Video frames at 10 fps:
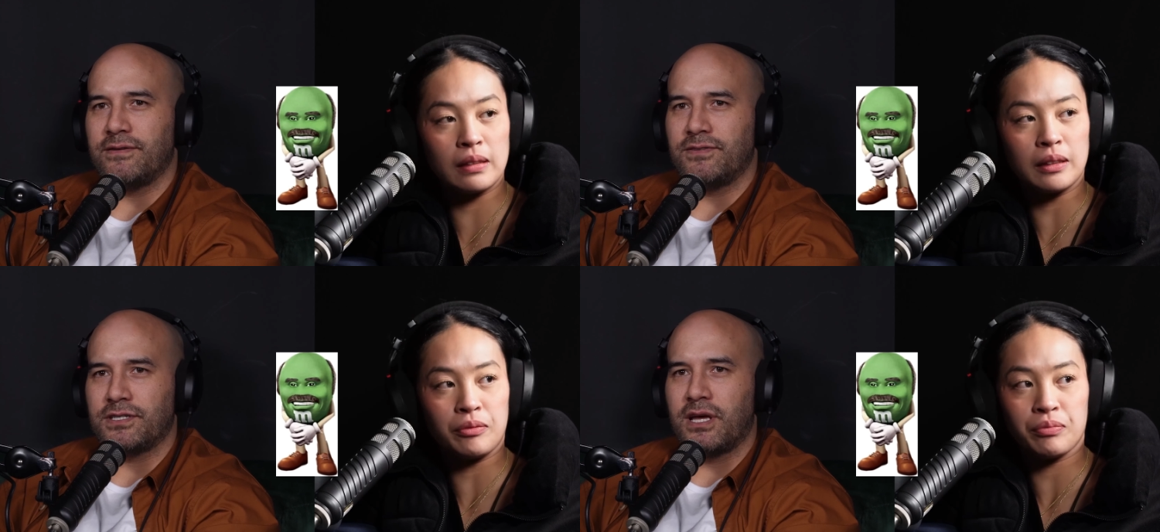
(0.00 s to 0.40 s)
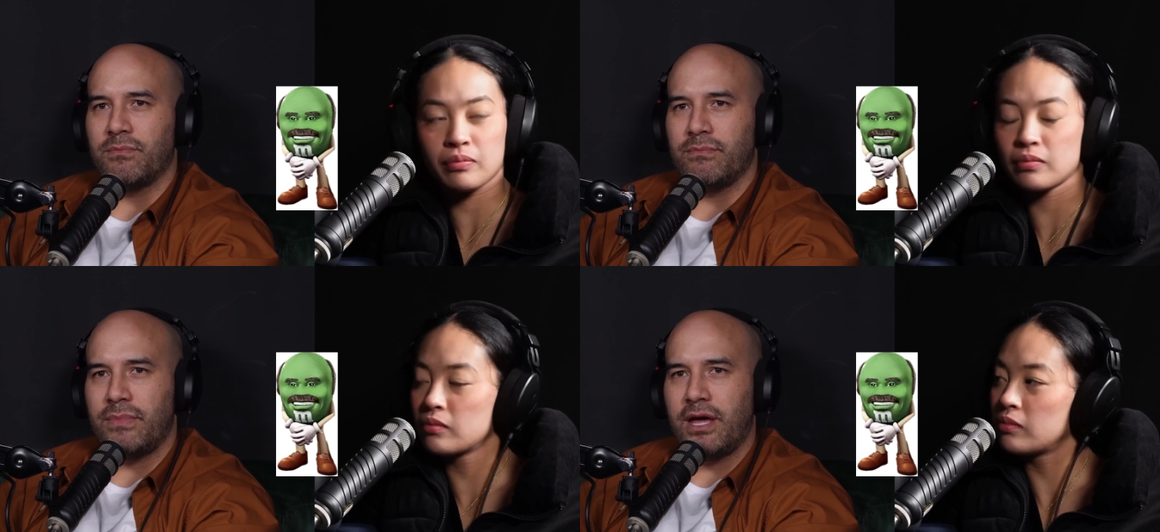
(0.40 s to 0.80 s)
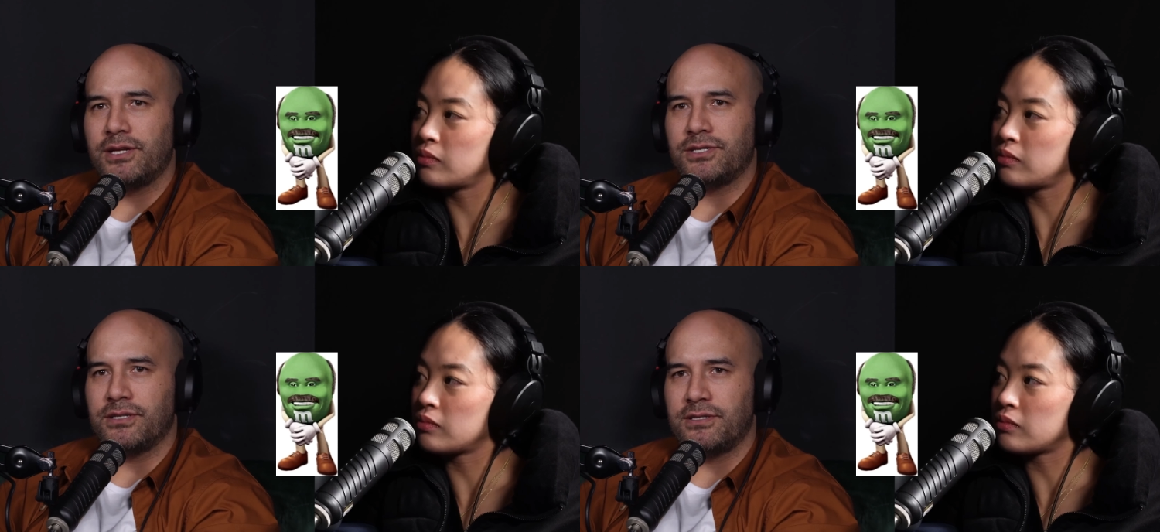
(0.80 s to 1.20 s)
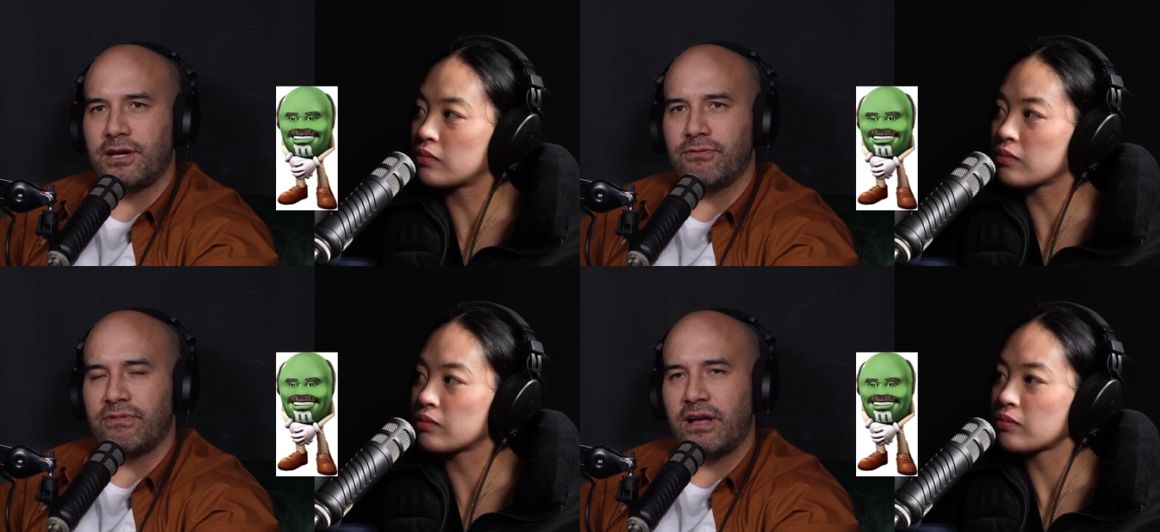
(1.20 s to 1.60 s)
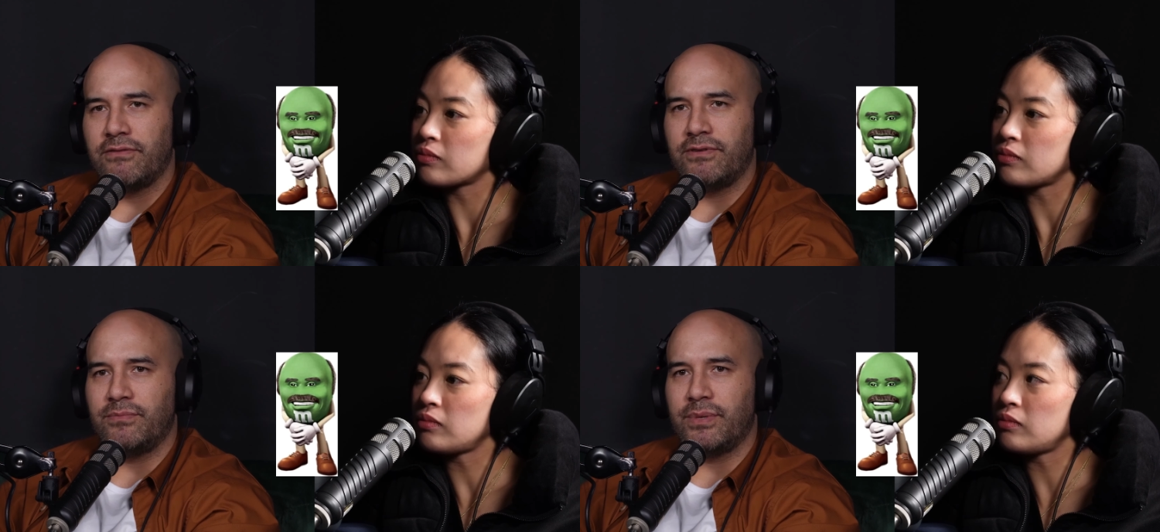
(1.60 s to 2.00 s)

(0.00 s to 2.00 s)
Speaker 1: that have just like managed to stay relevant